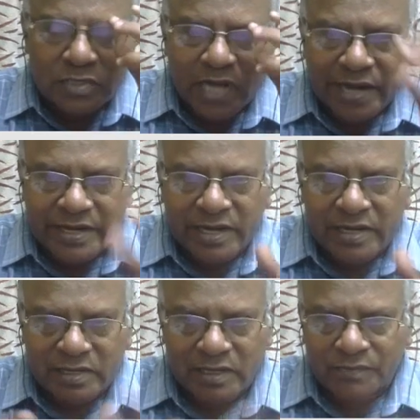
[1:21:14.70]
idea
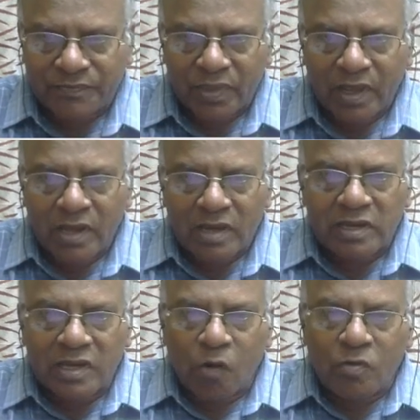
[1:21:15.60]
here.
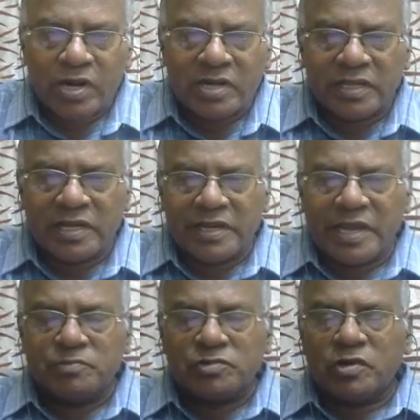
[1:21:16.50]
Grounded
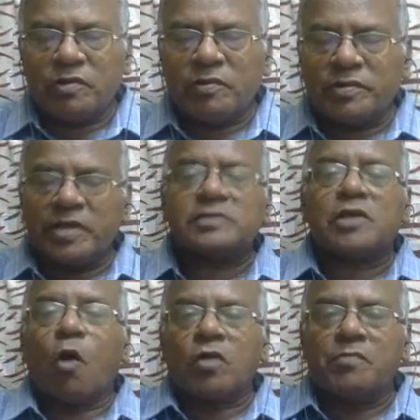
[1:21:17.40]
theory aims to develop theories
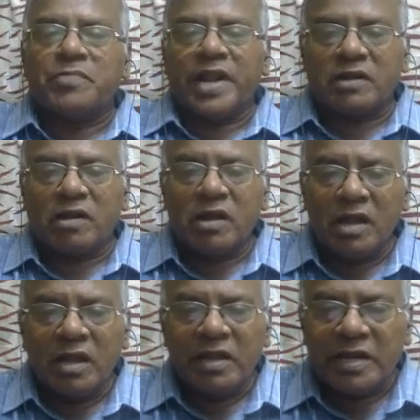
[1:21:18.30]
out of data
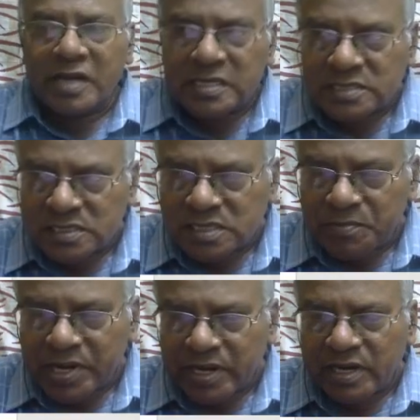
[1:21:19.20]
it has
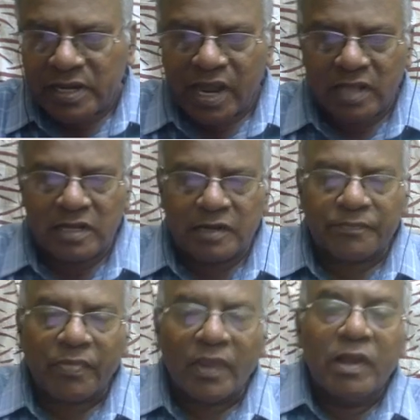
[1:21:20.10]
systematically gathered.
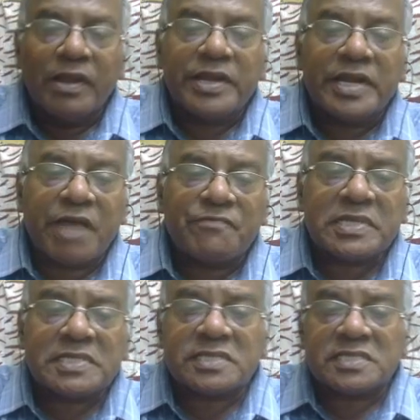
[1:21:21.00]
It
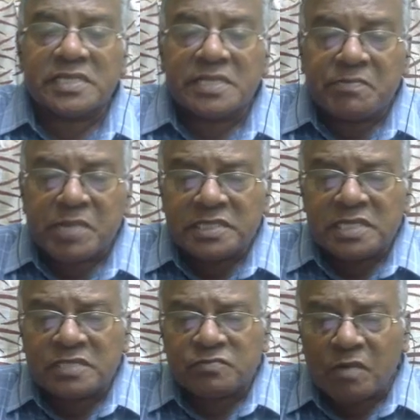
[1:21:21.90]
emphasizes
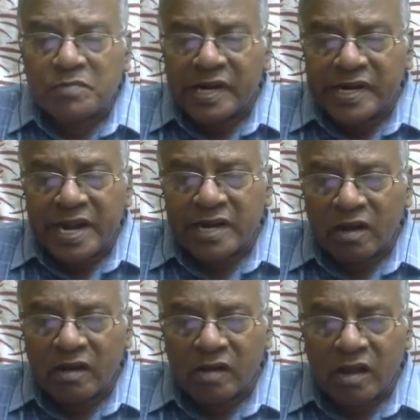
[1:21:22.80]
emergence from the
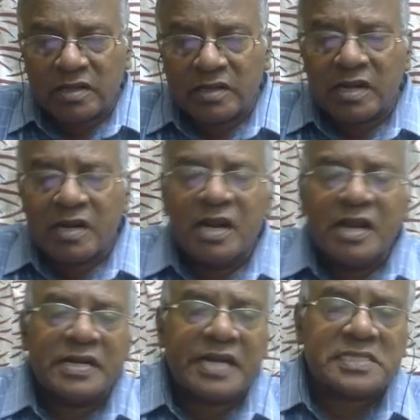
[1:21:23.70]
data rather than
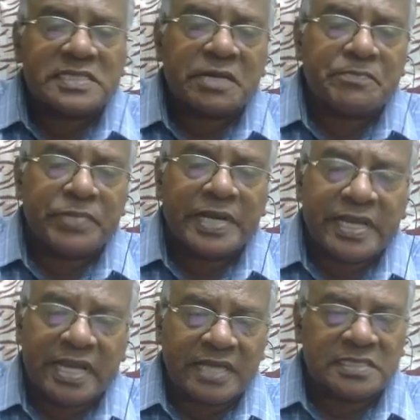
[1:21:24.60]
testing
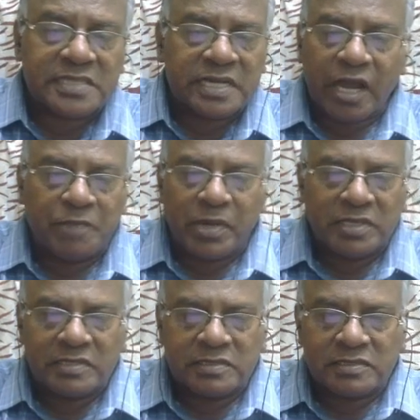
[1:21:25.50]
pre-existing
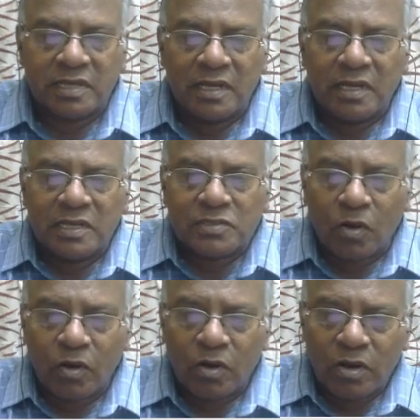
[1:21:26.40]
hypotheses.
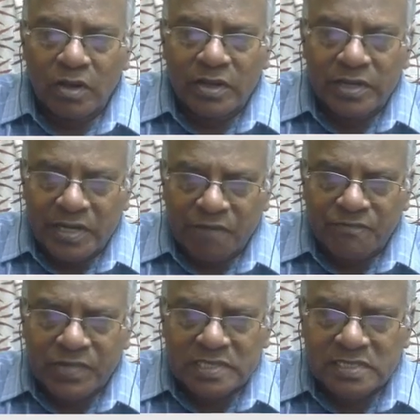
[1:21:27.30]
So it
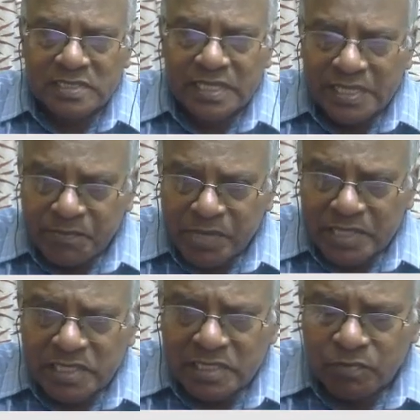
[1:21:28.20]
emphasizes the
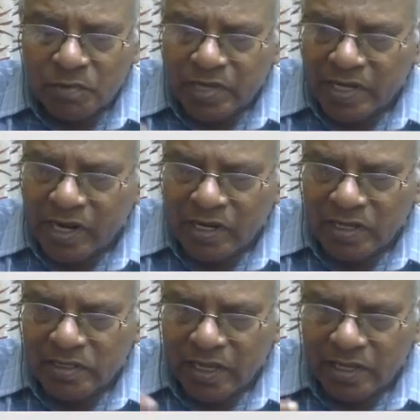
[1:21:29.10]
emergence from the
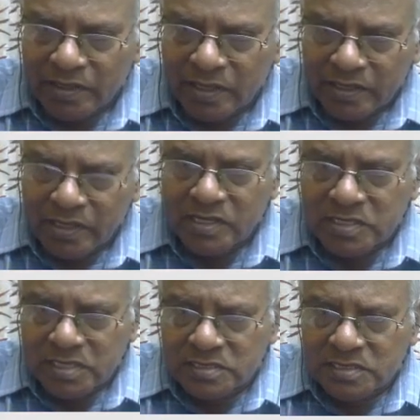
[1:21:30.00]
data, the
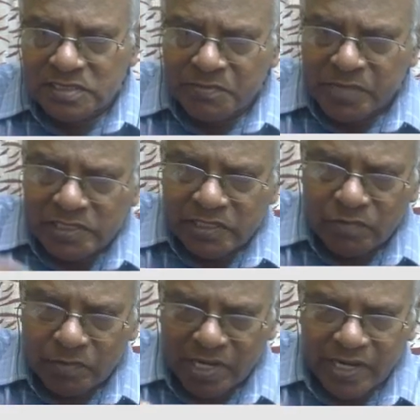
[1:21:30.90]
research is emerging
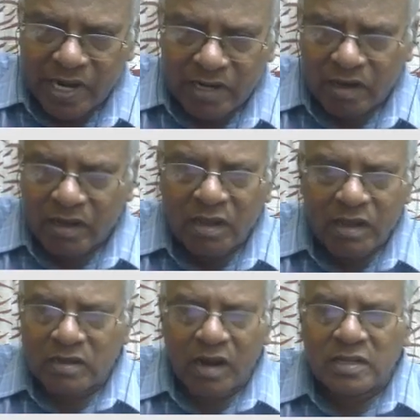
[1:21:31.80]
from the data
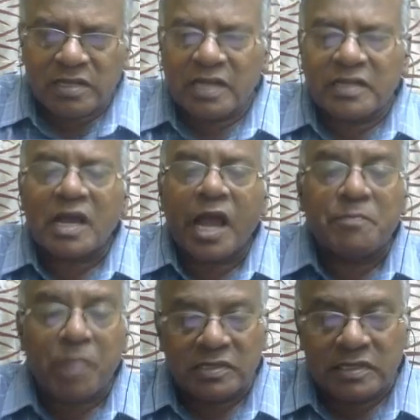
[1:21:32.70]
rather than the
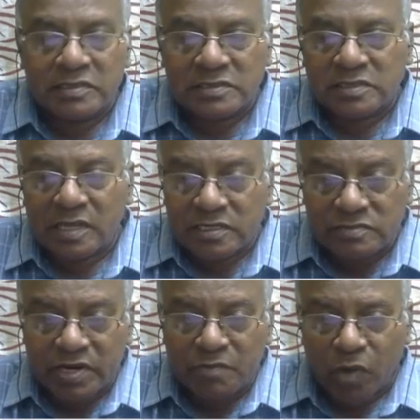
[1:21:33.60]
hypothesis. That is
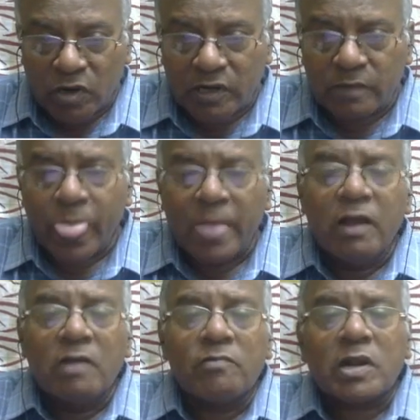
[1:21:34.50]
very important.
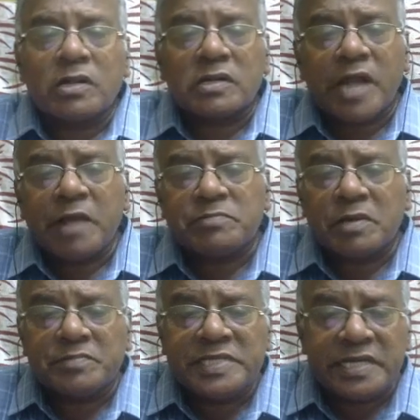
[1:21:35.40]
What are the types
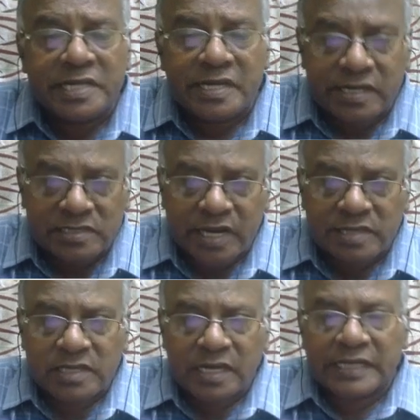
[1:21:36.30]
of GT design?
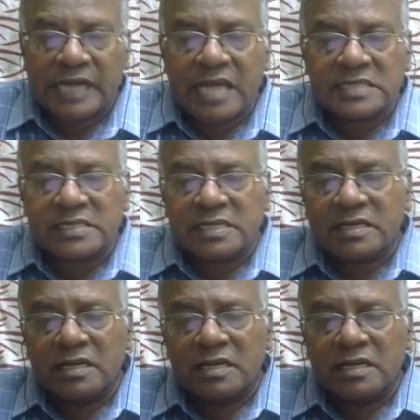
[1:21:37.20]
Classic